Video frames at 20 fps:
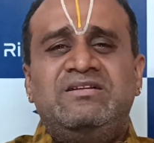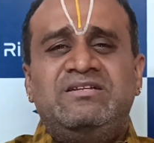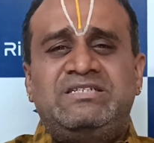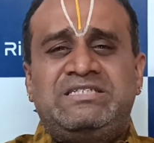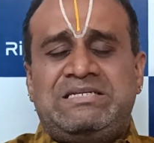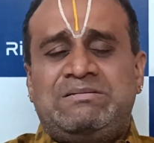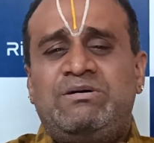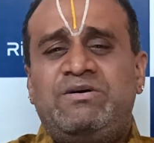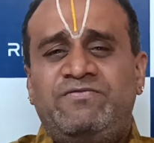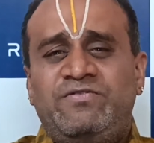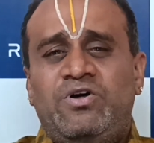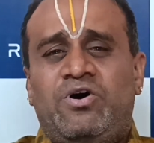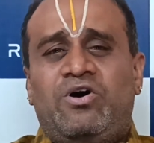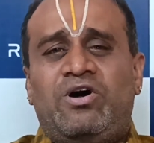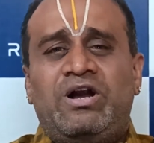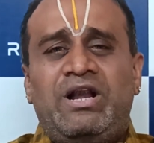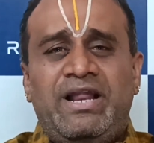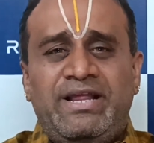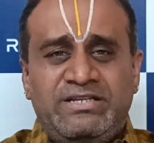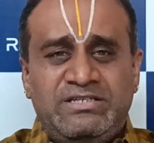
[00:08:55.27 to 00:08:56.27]
Some of the
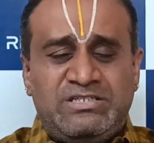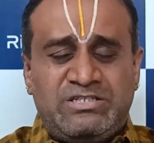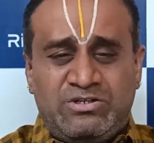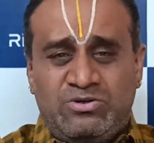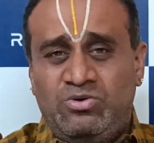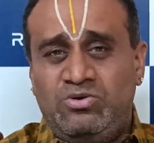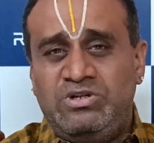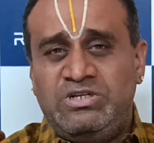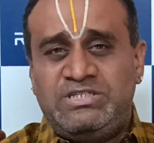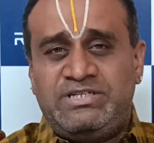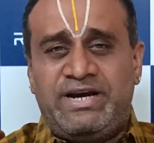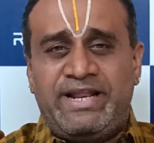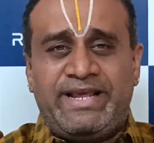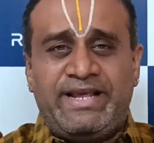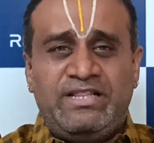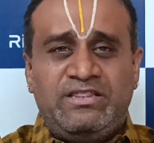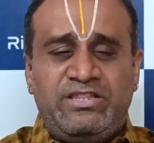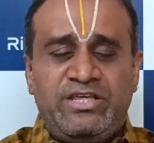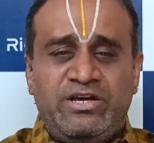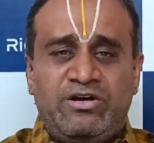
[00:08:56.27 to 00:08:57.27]
online schools that I
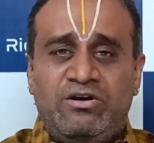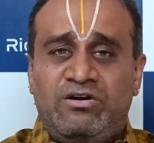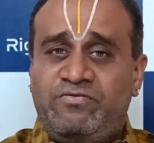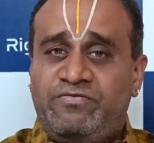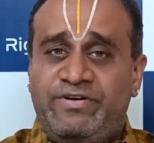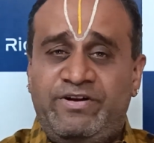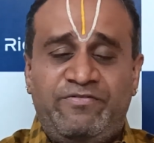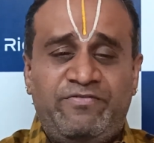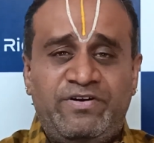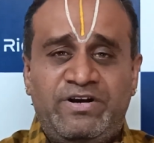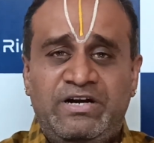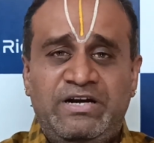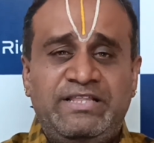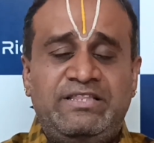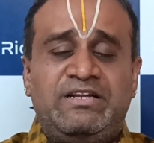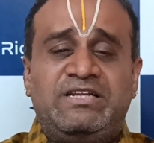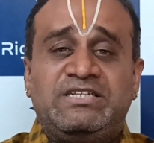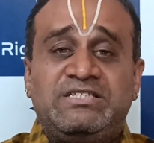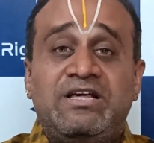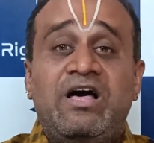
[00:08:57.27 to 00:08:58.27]
can think of, definitely
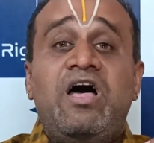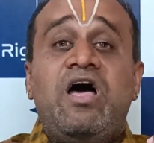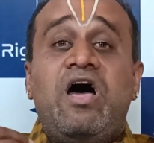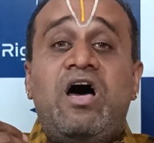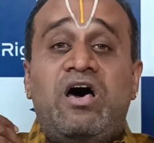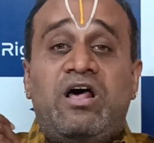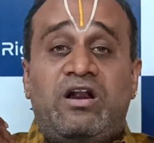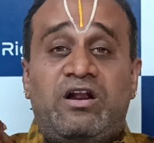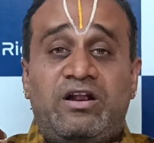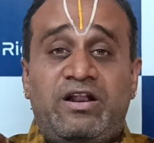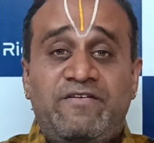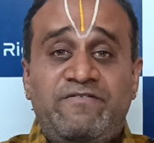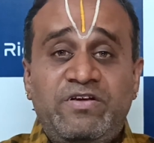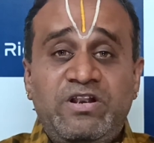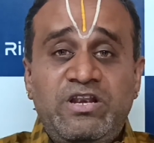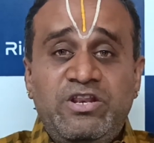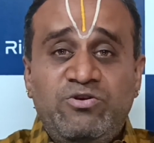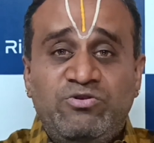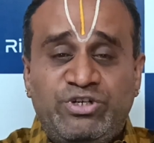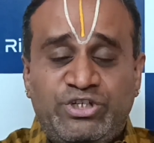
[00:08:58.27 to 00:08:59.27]
that is
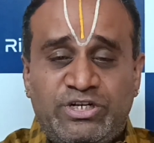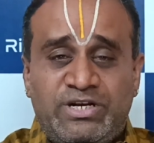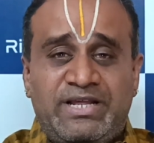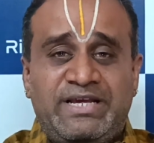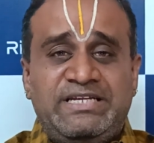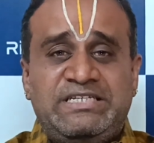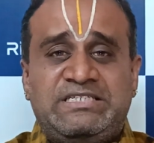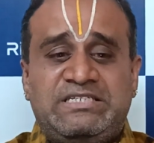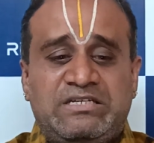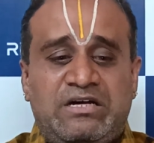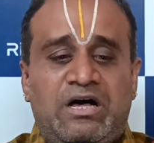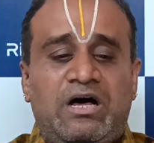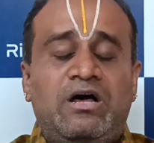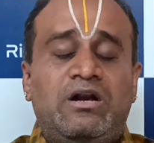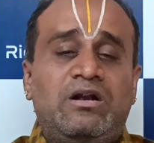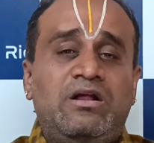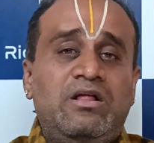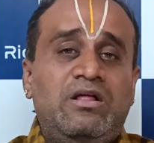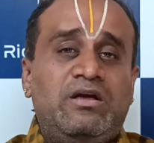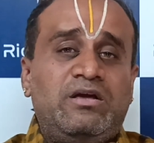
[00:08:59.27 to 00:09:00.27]
revolutionized,
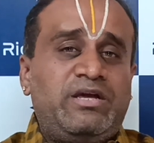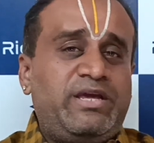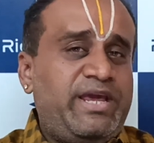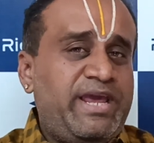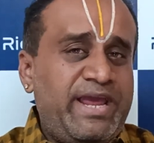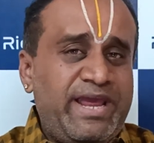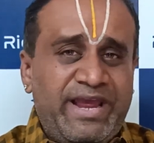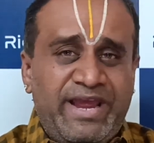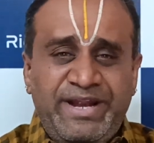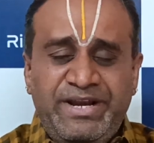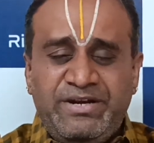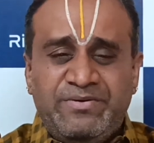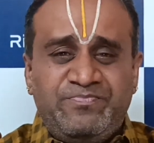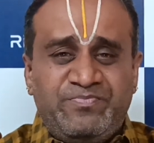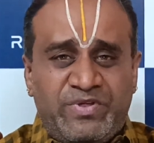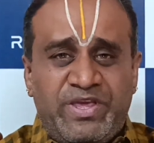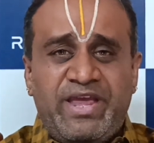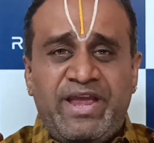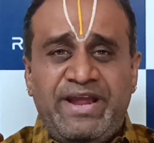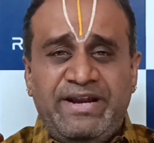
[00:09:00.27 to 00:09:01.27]
are K8.
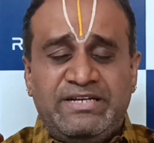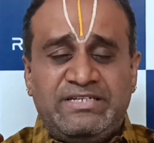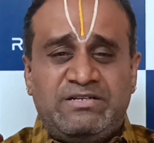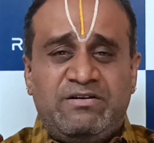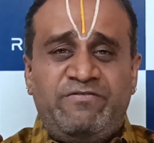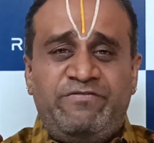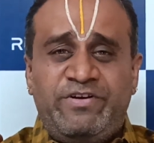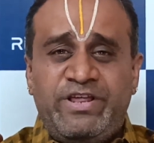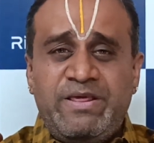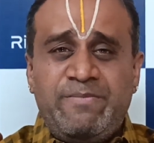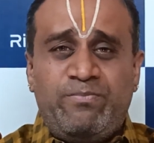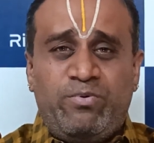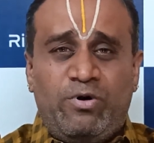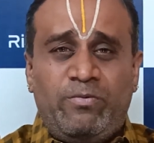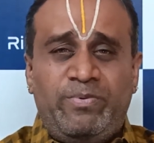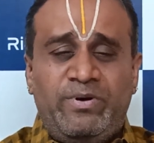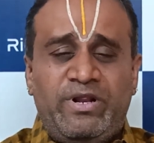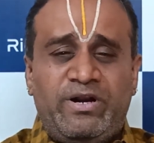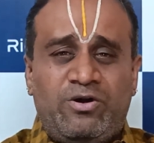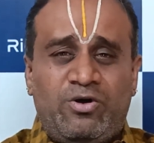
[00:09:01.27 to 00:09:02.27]
K8 is a very
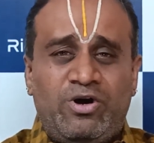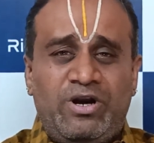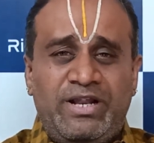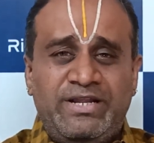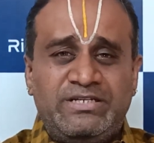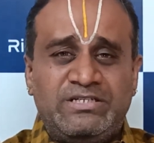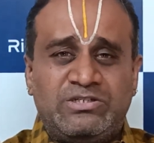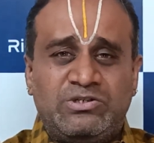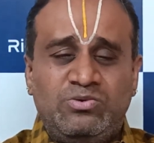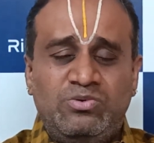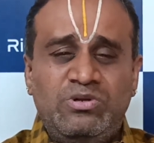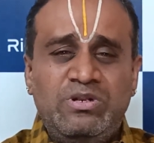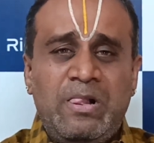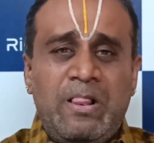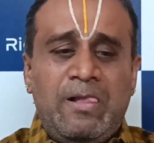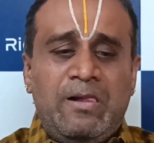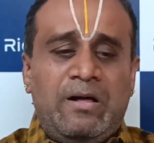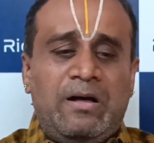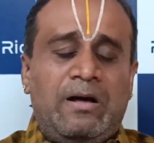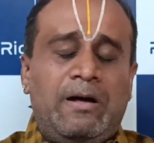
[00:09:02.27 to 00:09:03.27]
popular online school.
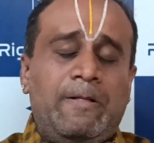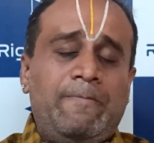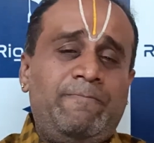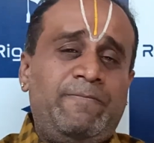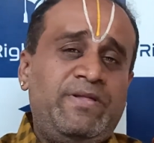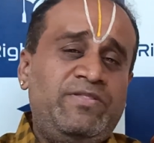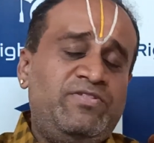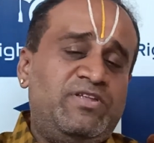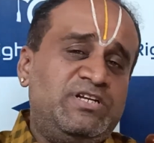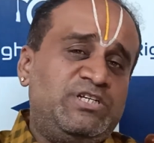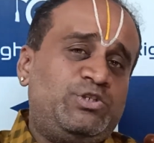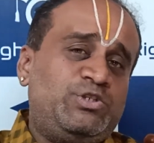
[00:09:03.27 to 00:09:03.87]
Then there